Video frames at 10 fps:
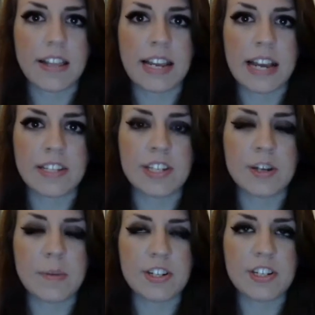They had
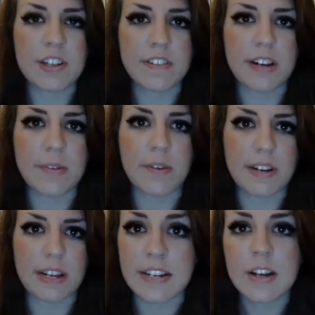so much stuff that I
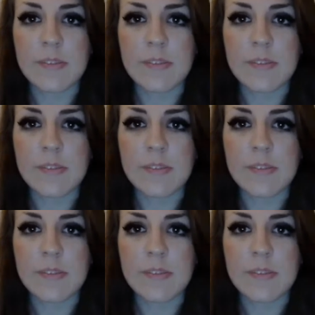wanted.